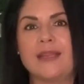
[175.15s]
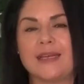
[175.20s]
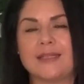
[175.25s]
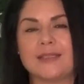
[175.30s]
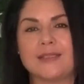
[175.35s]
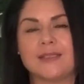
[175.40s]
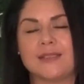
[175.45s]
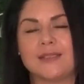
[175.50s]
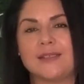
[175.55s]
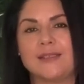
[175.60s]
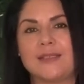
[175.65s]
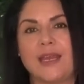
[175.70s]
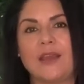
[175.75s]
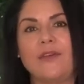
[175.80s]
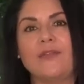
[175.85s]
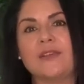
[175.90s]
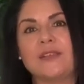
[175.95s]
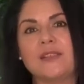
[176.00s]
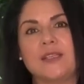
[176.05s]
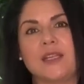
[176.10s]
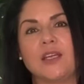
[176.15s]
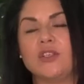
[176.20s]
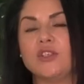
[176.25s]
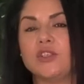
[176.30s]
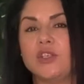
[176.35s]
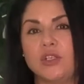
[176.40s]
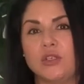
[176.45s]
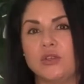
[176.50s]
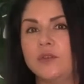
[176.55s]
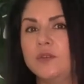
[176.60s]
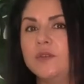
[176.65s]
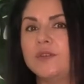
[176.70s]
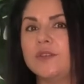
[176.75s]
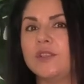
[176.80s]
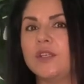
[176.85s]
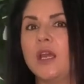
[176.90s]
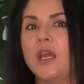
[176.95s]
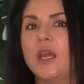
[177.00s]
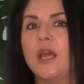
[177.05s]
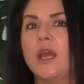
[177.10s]
That's the safest thing to
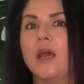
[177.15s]
use.